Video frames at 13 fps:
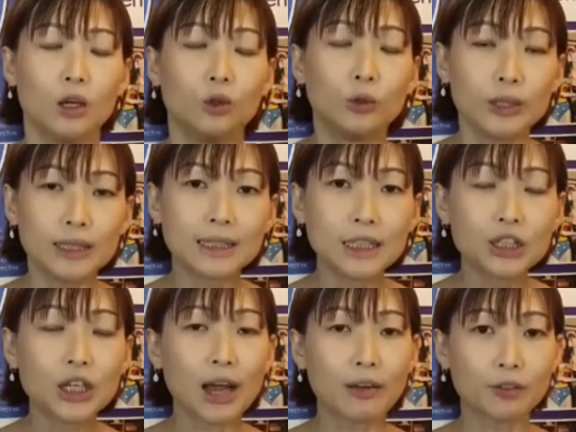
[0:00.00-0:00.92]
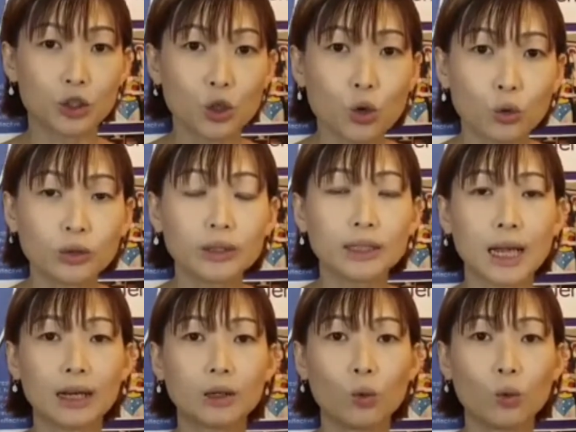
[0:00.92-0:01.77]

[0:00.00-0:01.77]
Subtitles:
Research have shown that